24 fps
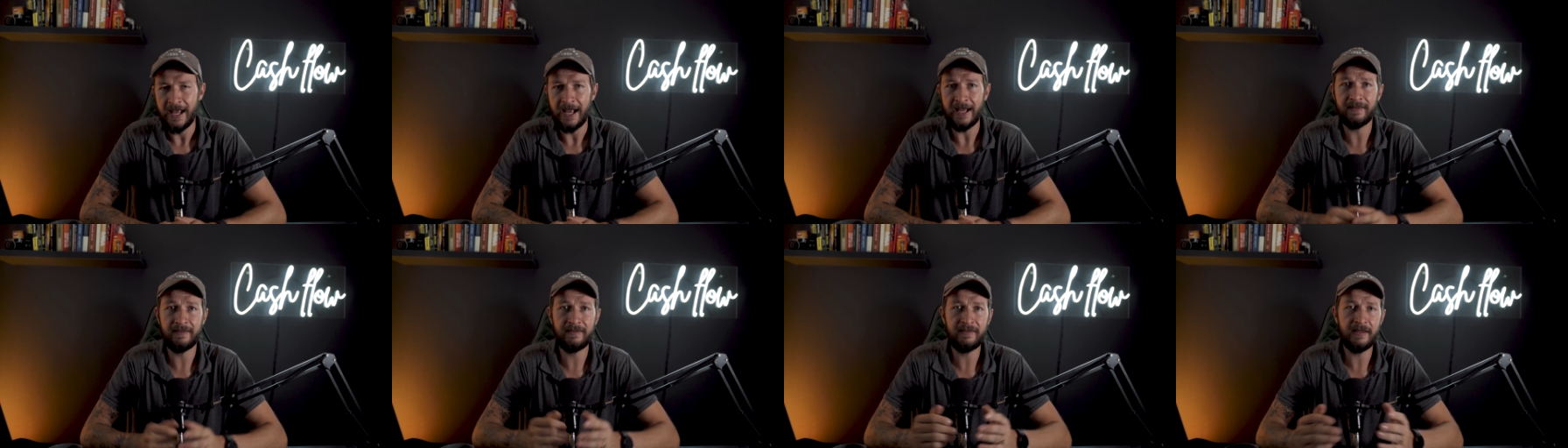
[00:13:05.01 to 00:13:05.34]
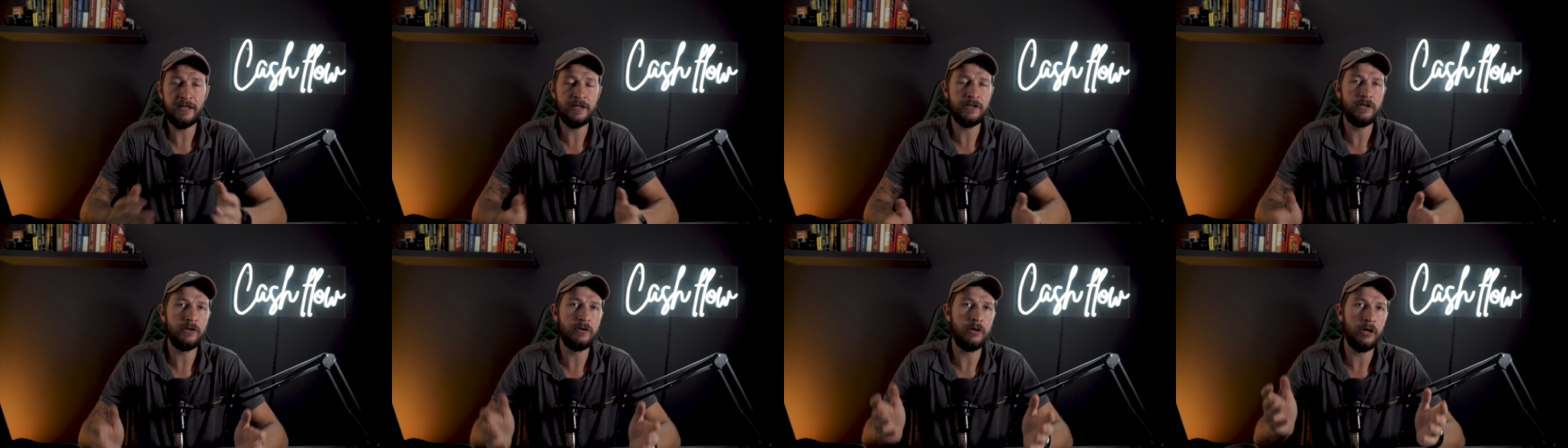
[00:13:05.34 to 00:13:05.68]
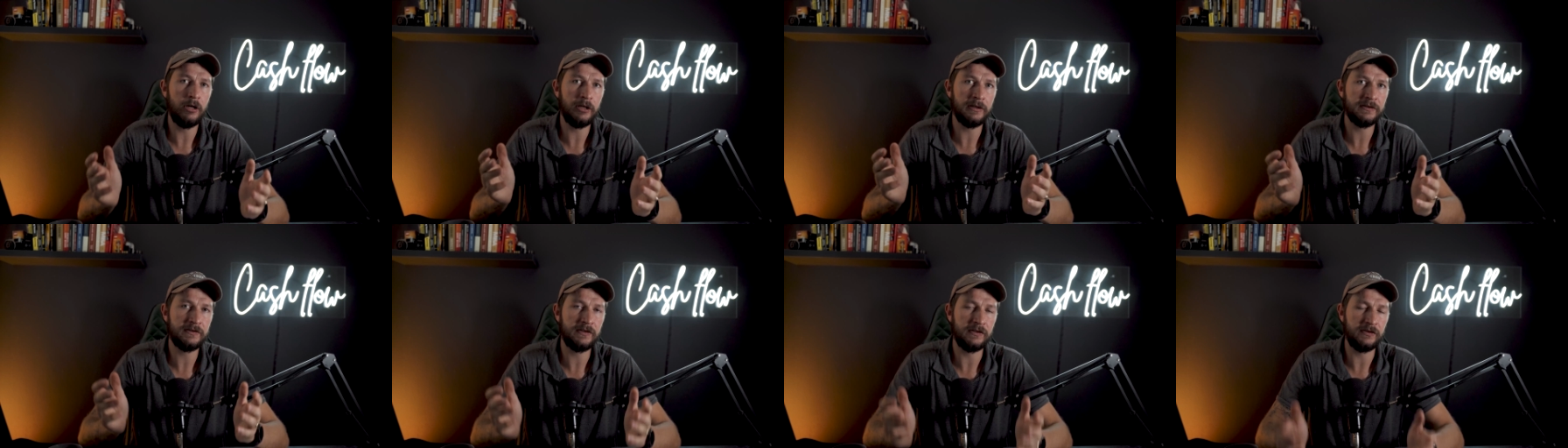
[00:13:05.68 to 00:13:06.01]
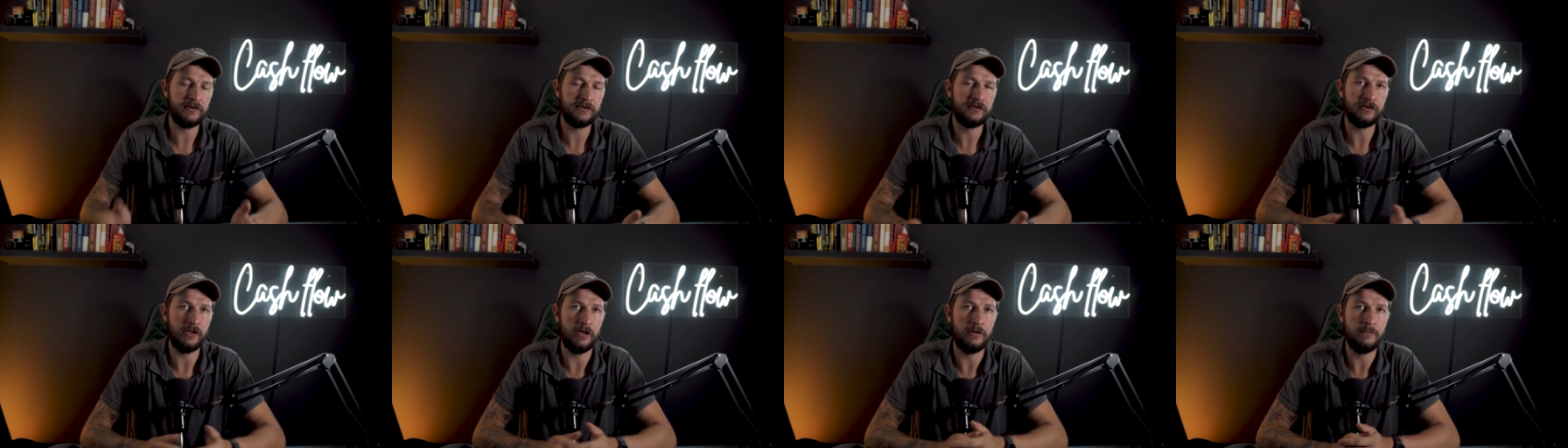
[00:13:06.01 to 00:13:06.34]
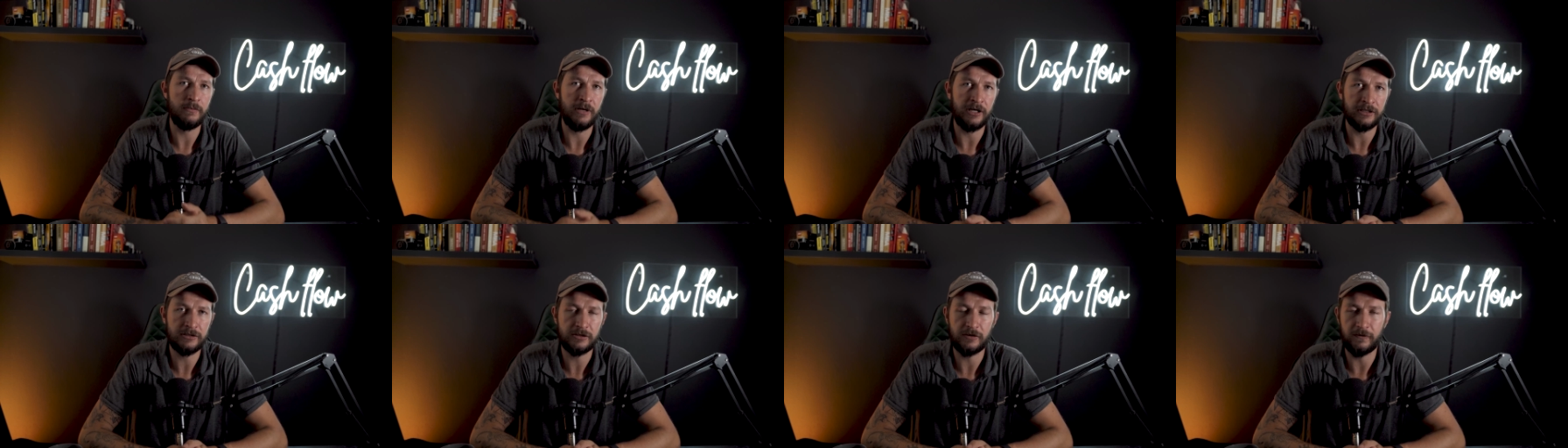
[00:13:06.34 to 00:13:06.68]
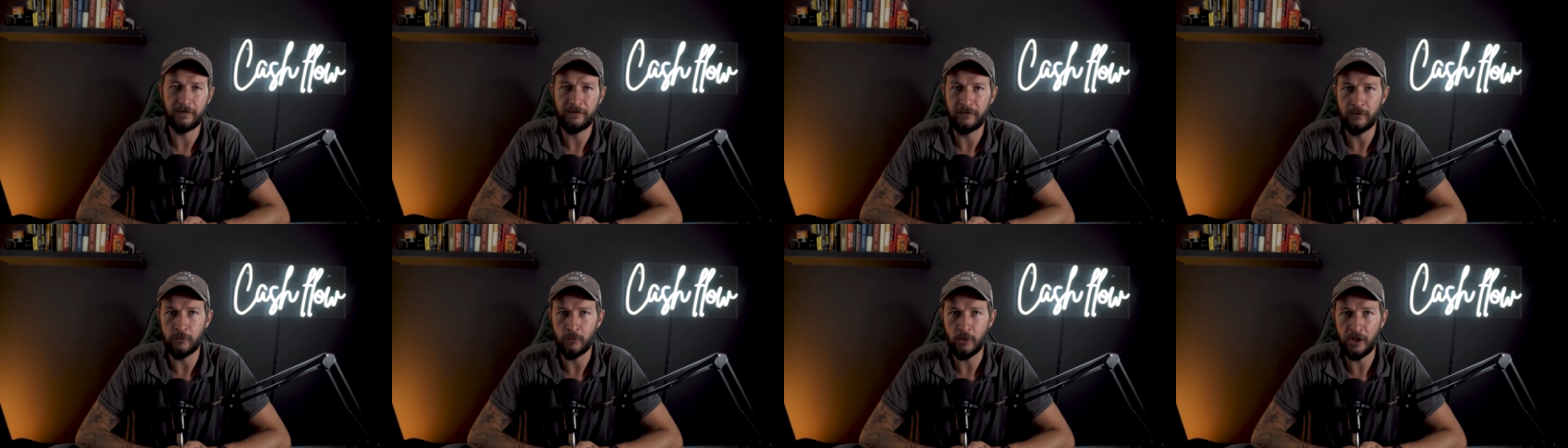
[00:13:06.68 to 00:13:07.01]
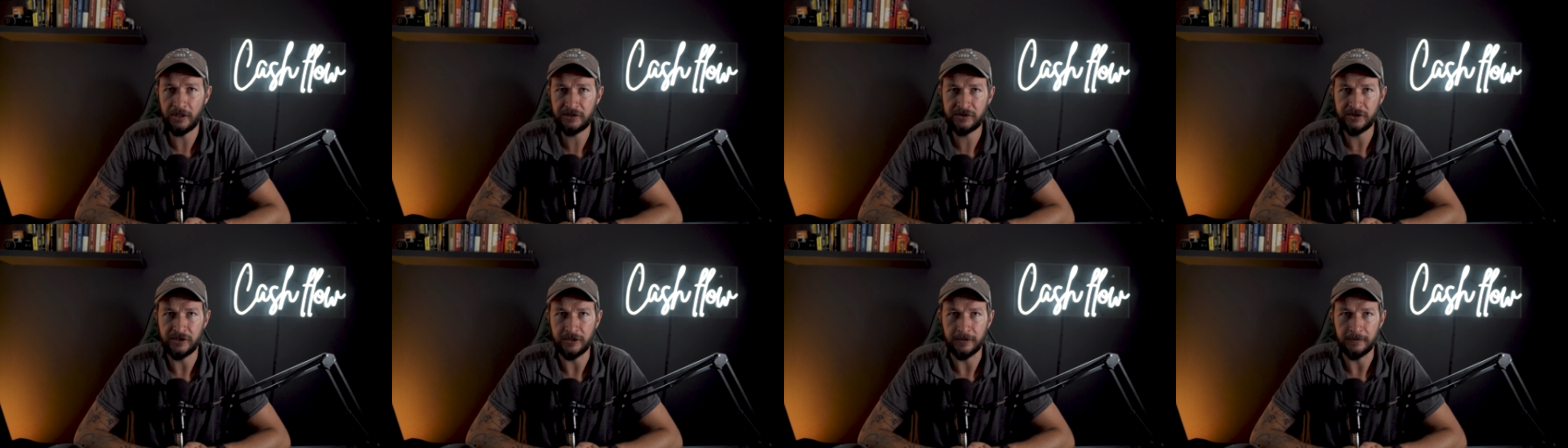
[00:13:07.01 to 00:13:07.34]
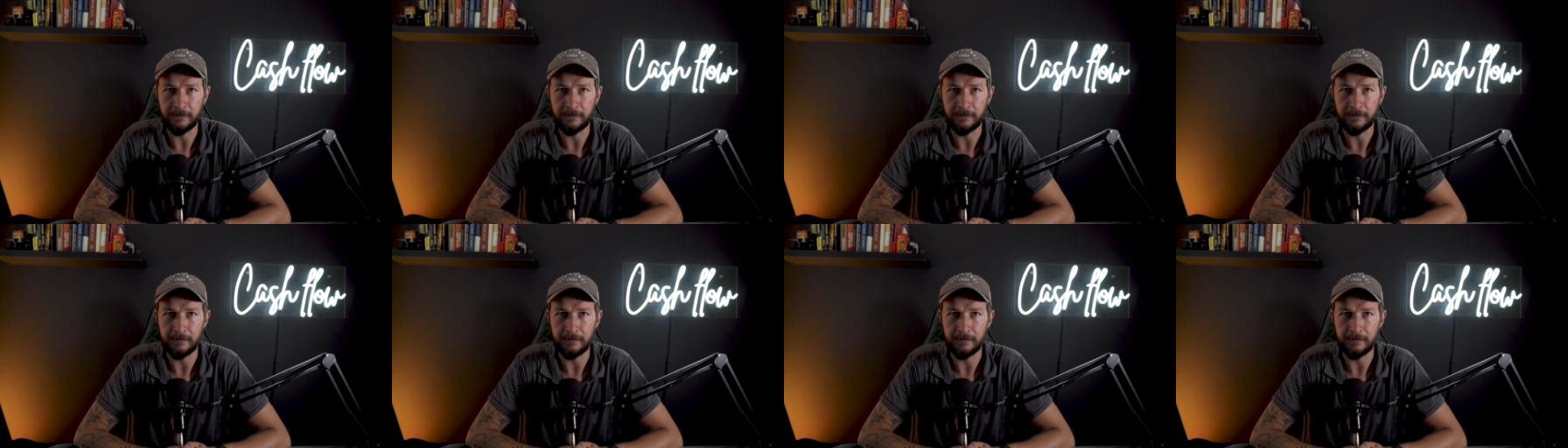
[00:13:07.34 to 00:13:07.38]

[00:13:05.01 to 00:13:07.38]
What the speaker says: and thank you guys so much for watching.